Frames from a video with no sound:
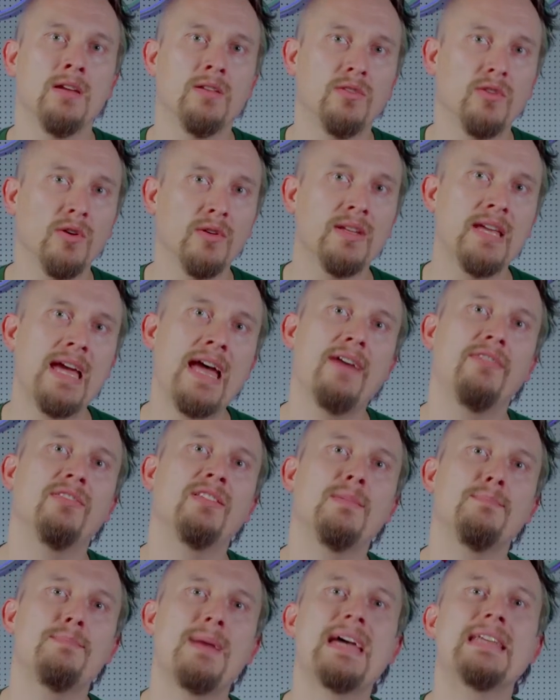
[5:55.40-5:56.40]
don't have
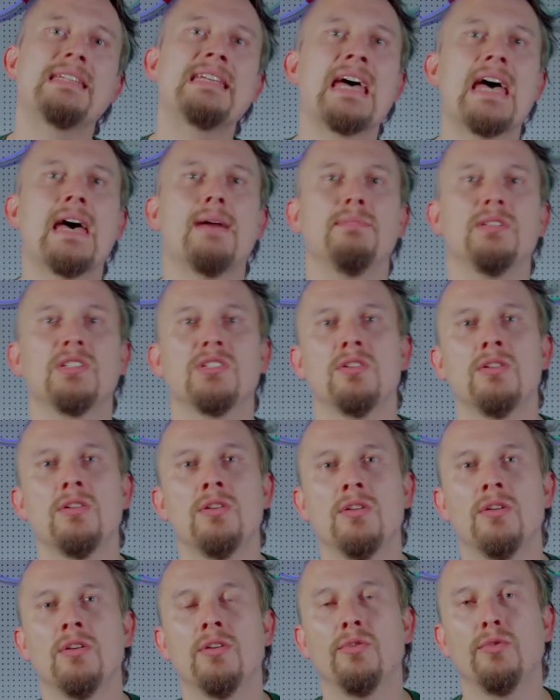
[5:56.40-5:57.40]
the bad
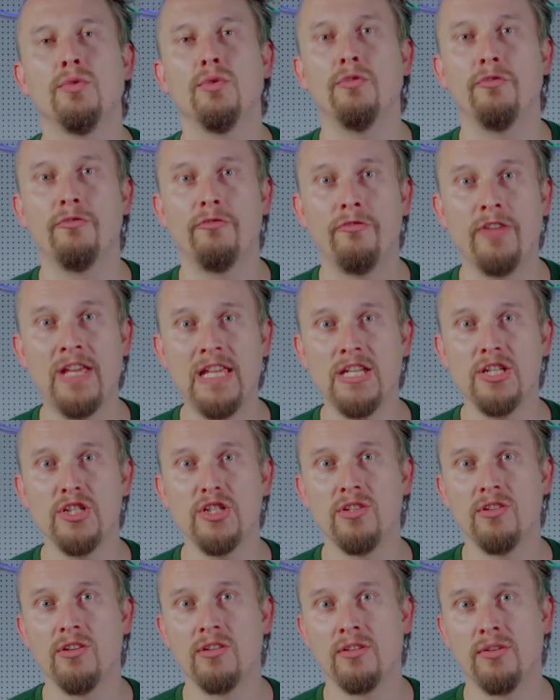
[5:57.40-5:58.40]
habit to
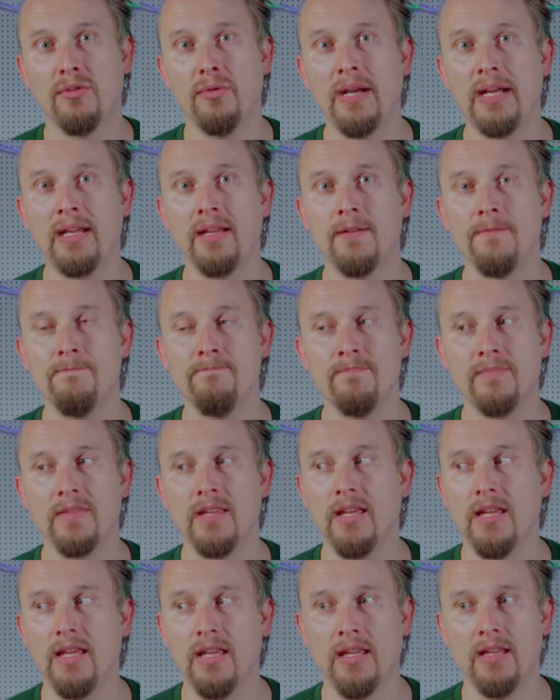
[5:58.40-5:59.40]
finish your trick
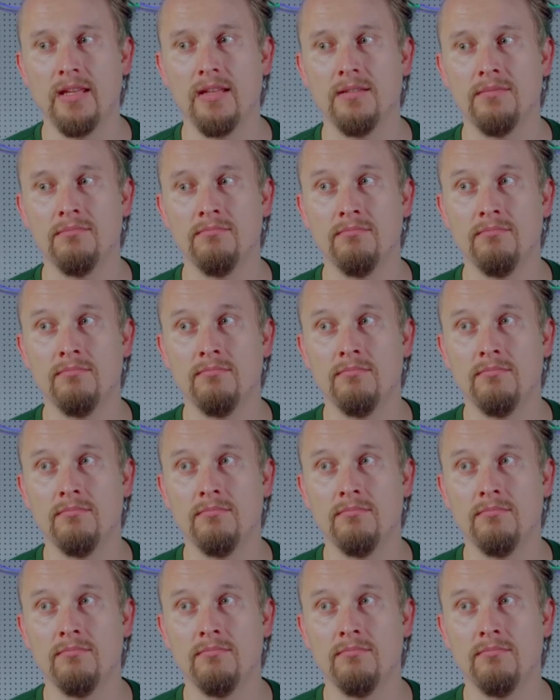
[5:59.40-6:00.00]
in